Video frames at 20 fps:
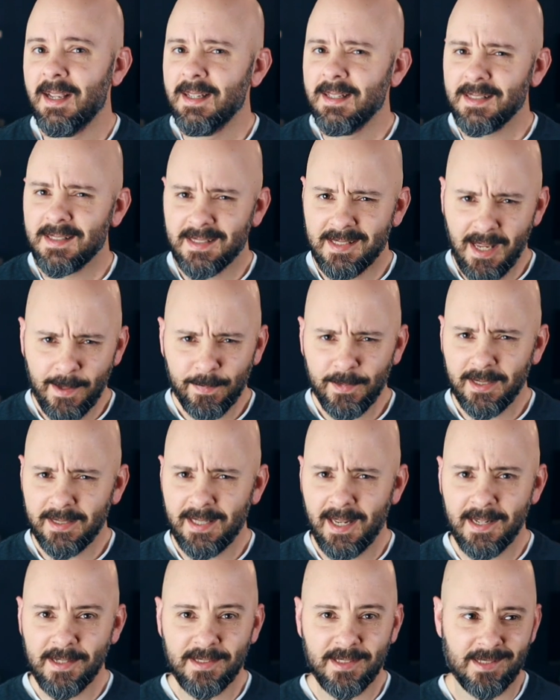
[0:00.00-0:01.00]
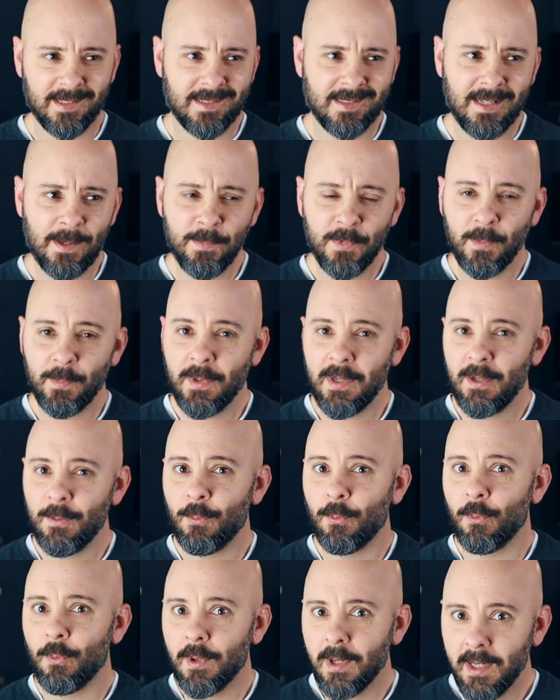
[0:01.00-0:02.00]
Septic tanks seem to be
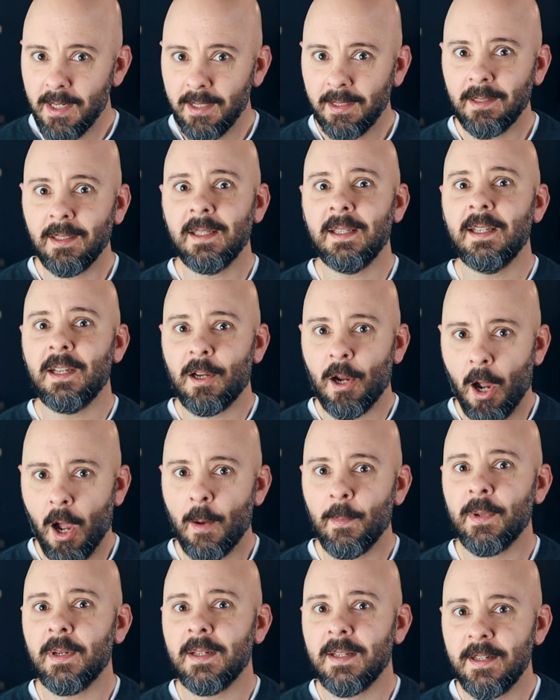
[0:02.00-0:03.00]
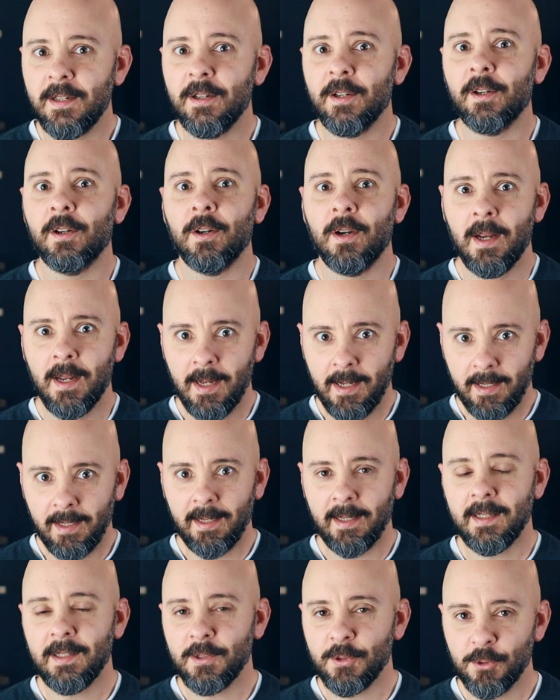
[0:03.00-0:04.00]
really common here
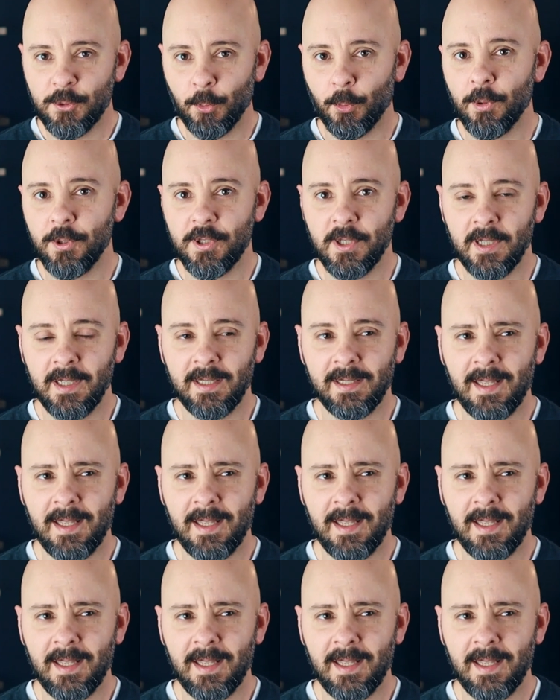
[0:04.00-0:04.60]
in Georgia.